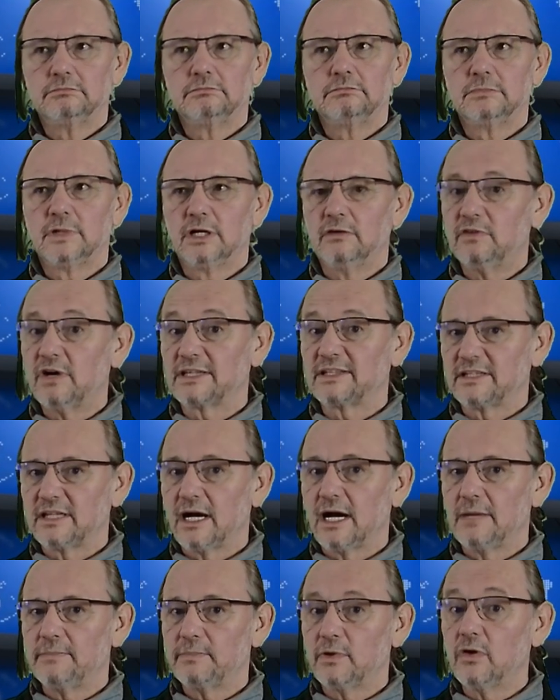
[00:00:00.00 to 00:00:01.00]
What
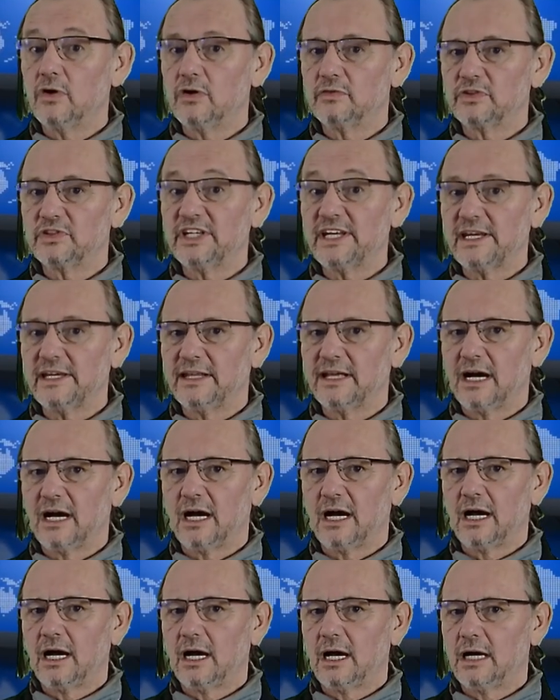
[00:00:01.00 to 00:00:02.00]
type of
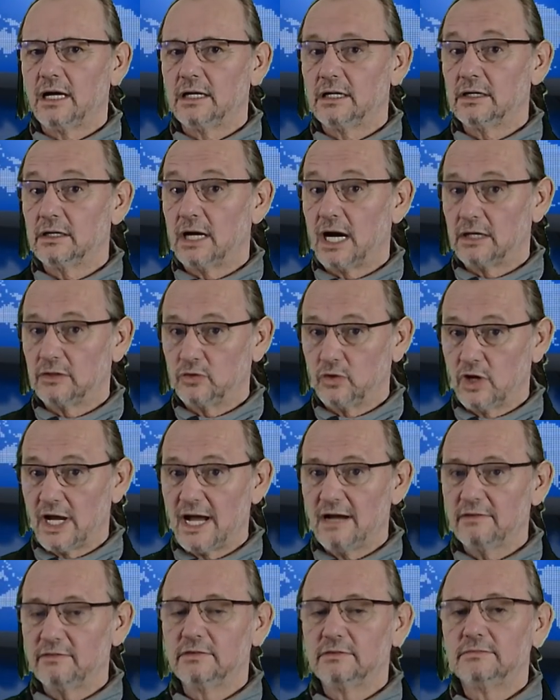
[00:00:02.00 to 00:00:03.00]
data do I
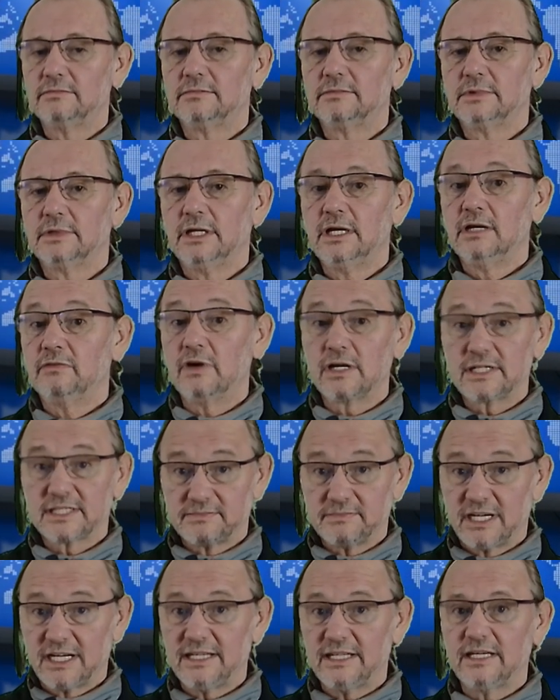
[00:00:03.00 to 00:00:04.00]
have? Where is
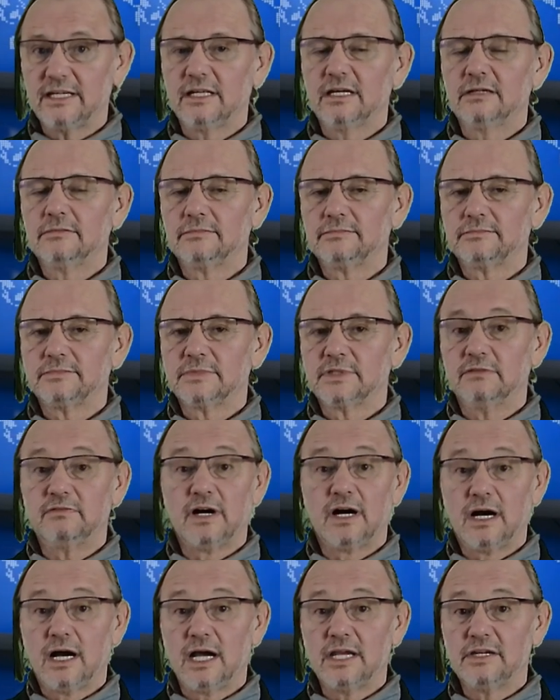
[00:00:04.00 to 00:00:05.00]
my data?
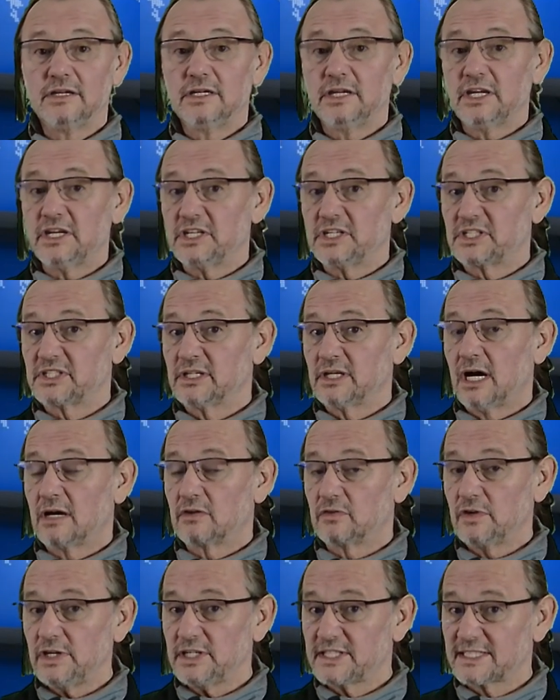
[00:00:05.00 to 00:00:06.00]
Why is a
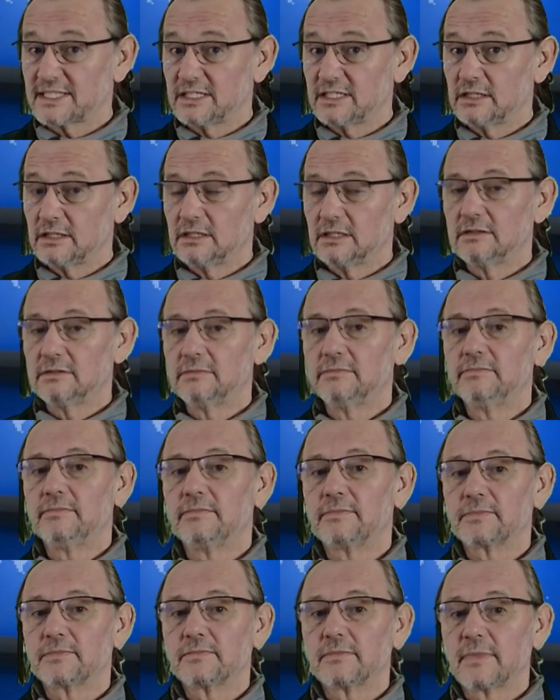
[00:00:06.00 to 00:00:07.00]
risk?
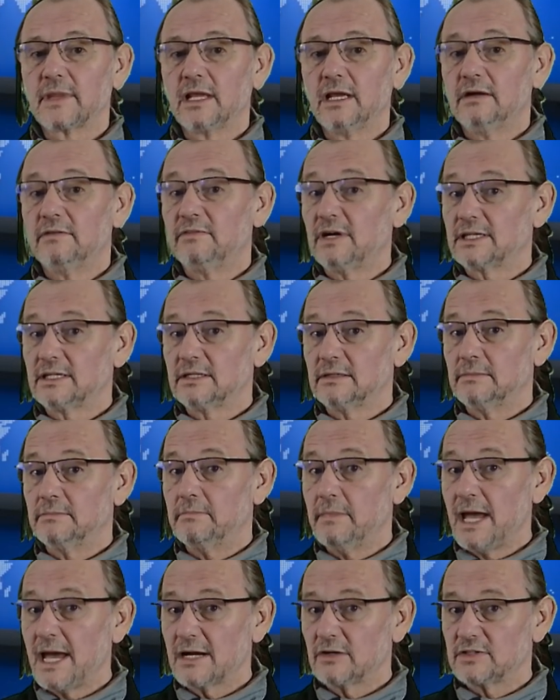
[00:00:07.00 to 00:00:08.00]
What
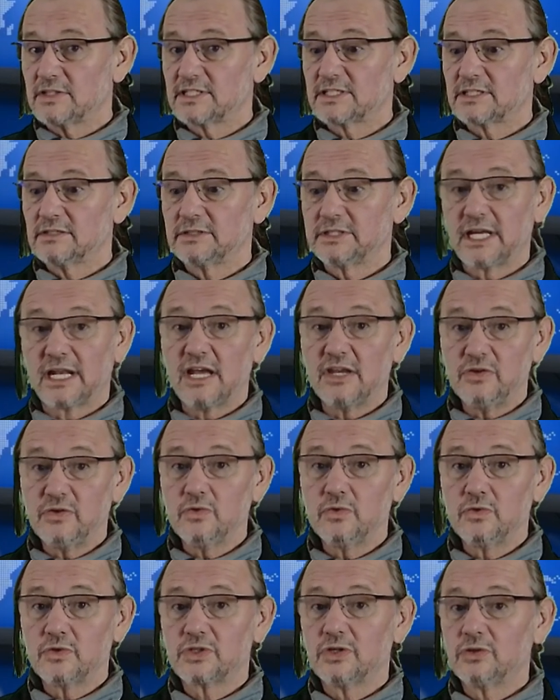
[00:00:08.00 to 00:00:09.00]
methods can I
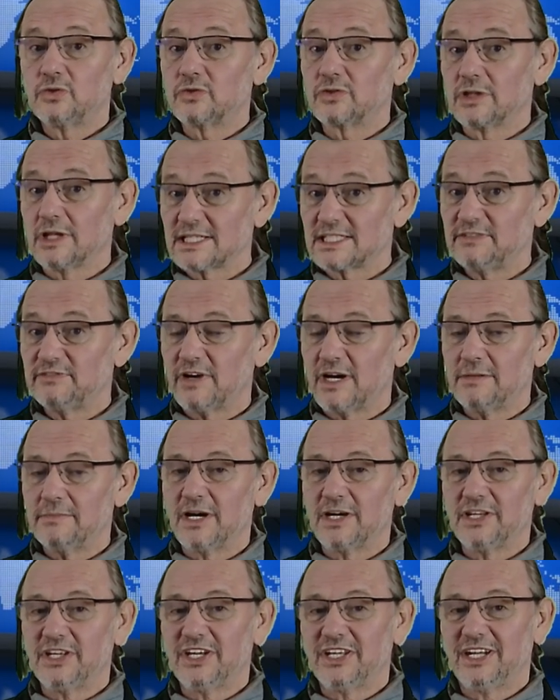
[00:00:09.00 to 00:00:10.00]
use to classify my
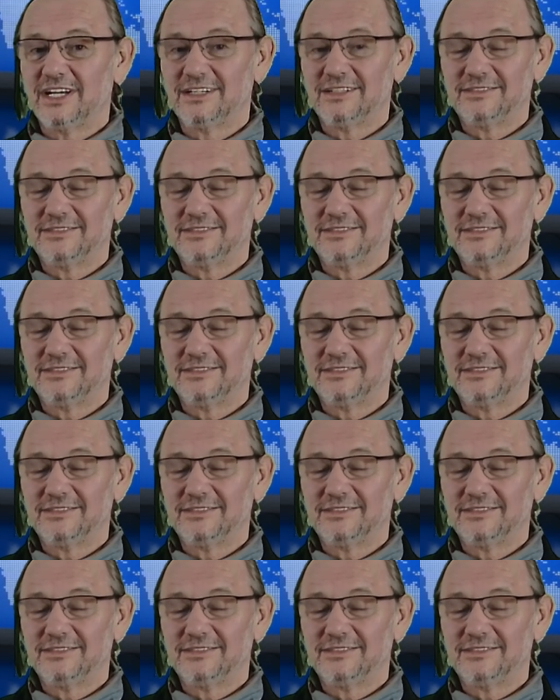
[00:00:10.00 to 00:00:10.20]
data?